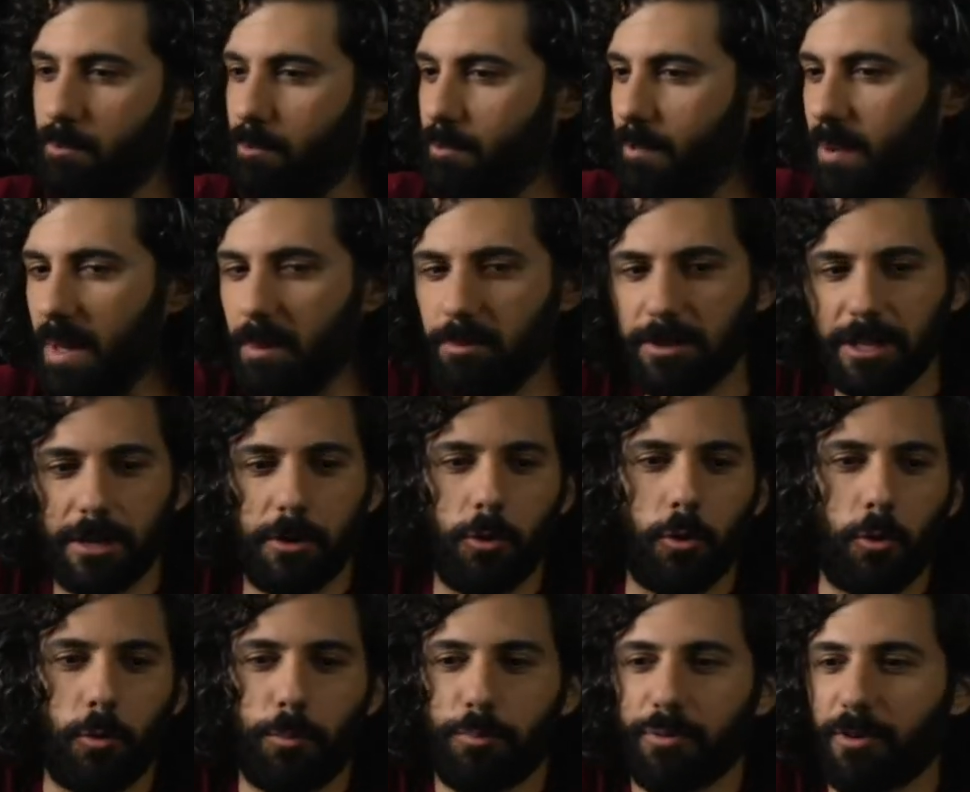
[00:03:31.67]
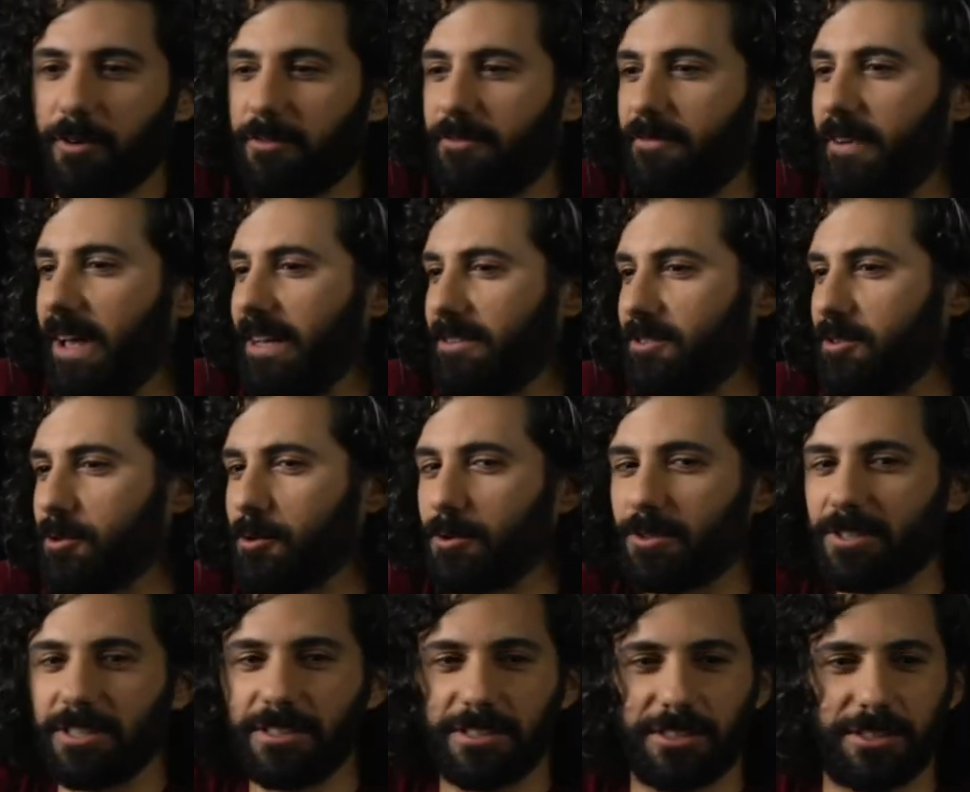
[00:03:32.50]
biblical
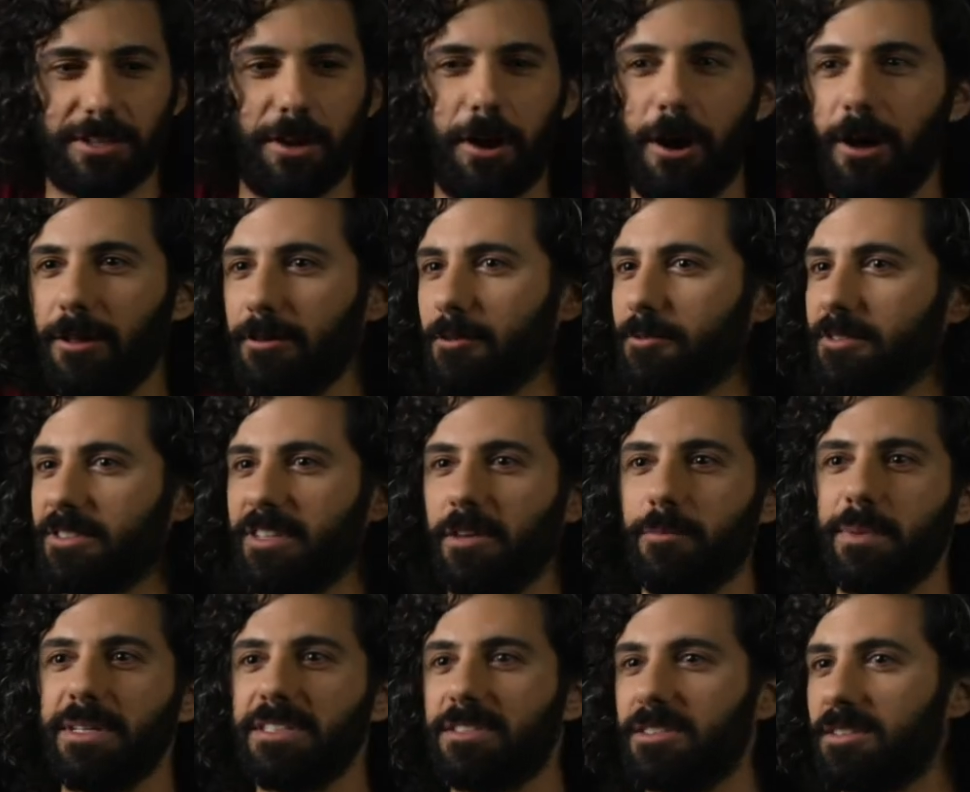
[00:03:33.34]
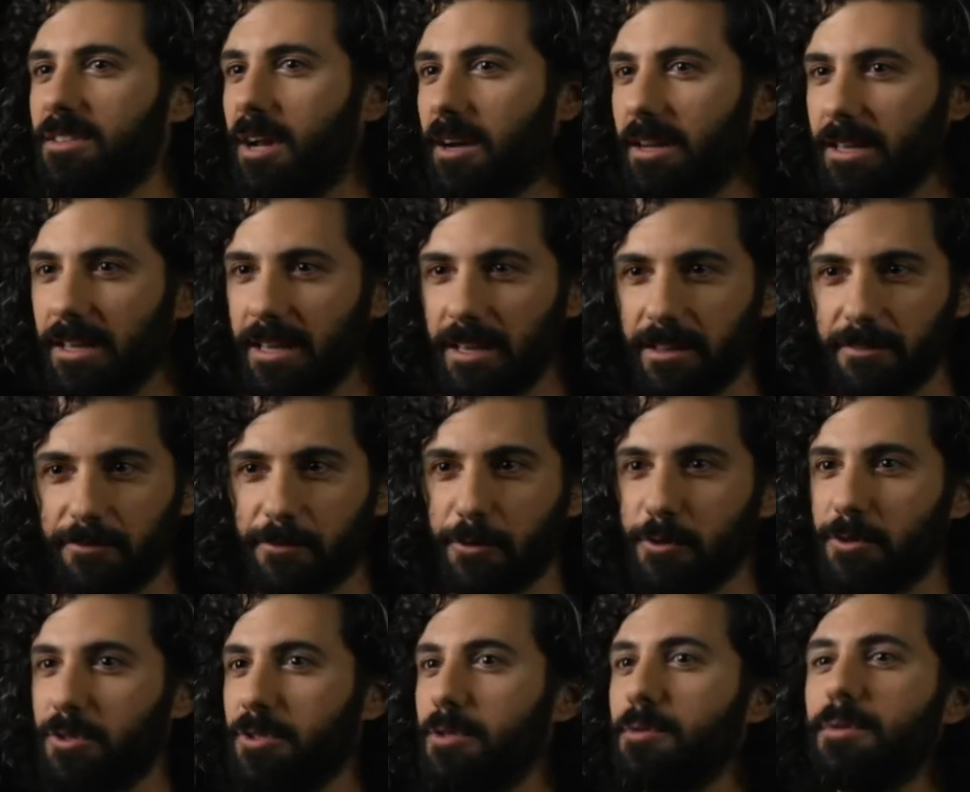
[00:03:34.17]
professors and scholars have been studying
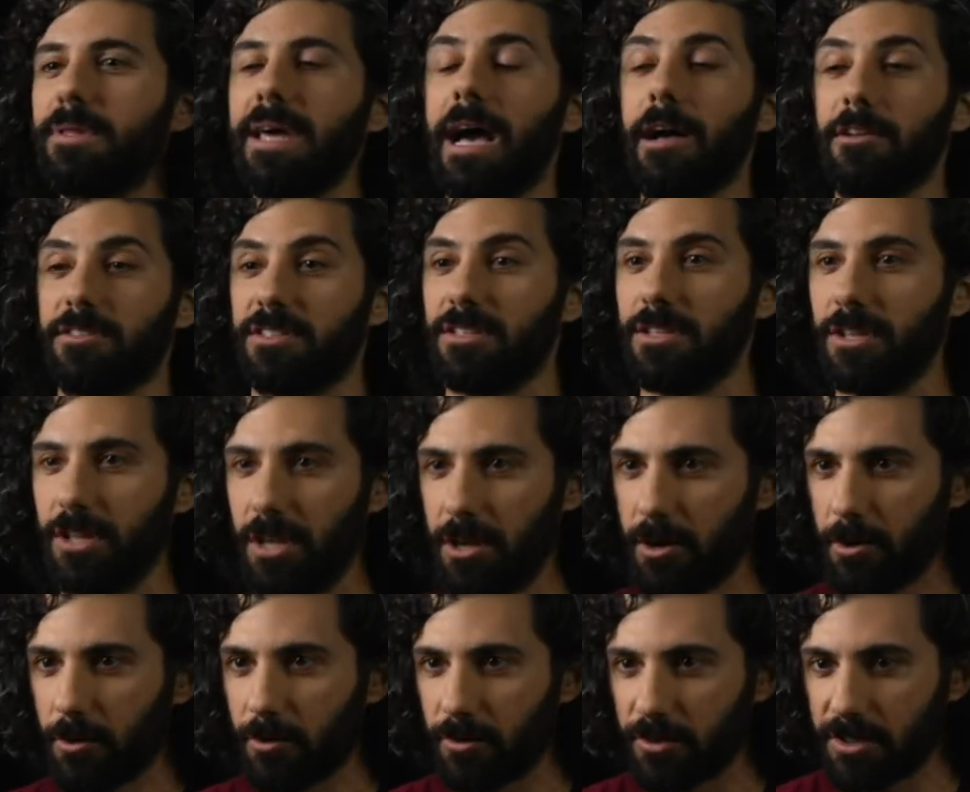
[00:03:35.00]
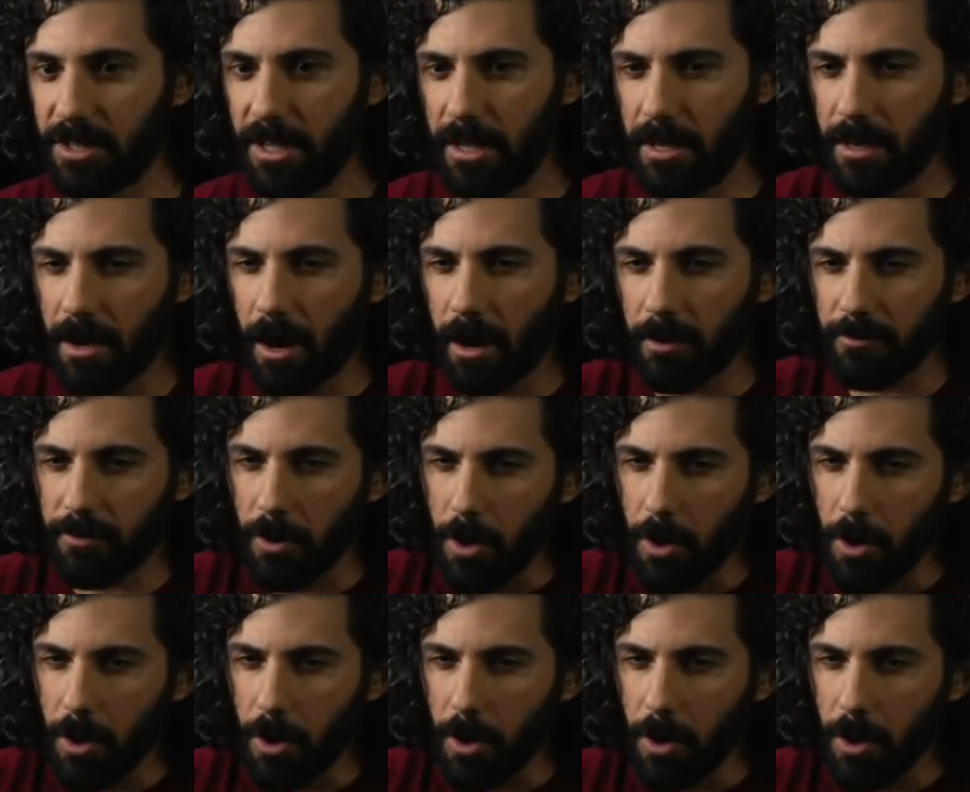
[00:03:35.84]
for 2,000 years of,